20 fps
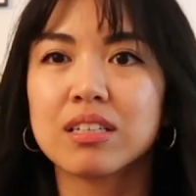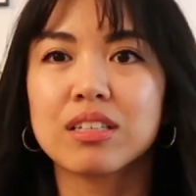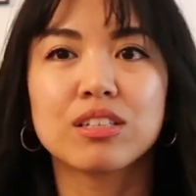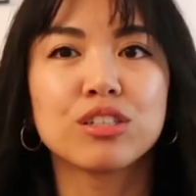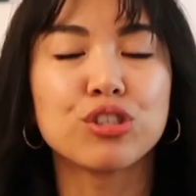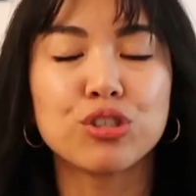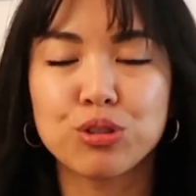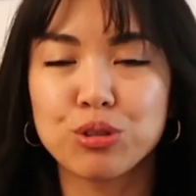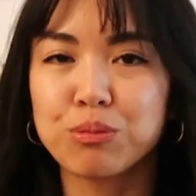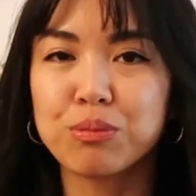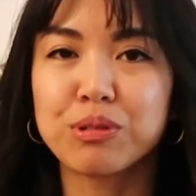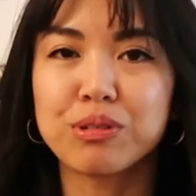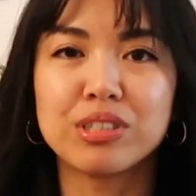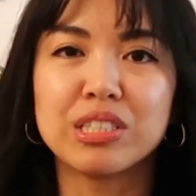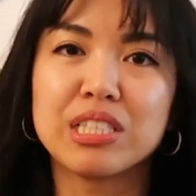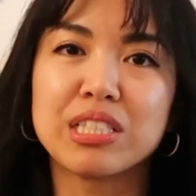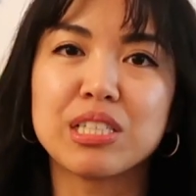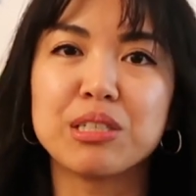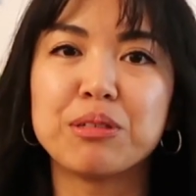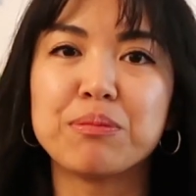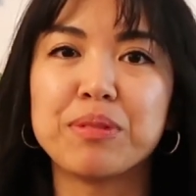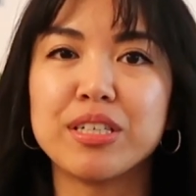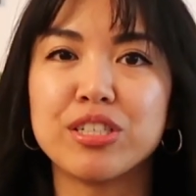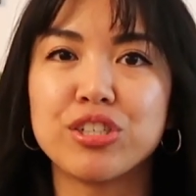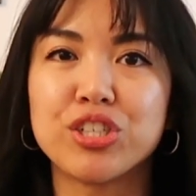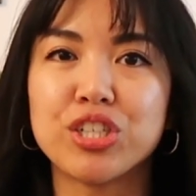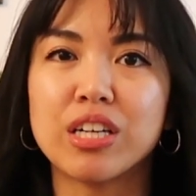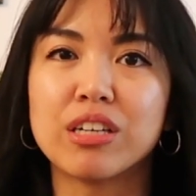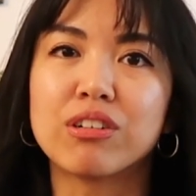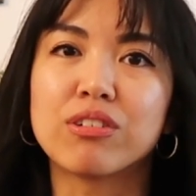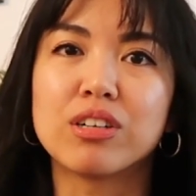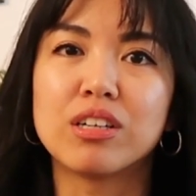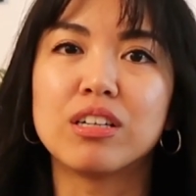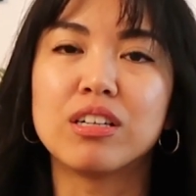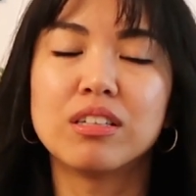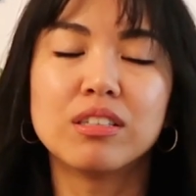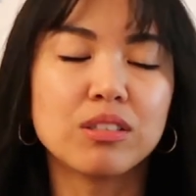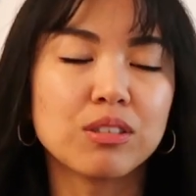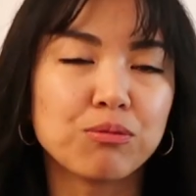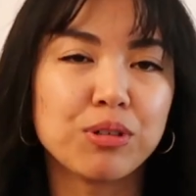consumerism in
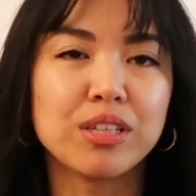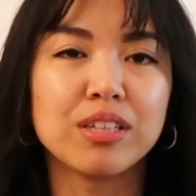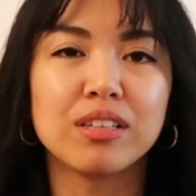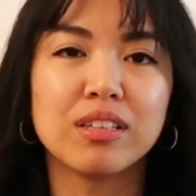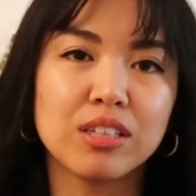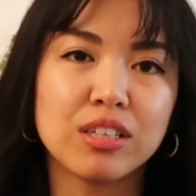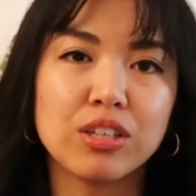general with,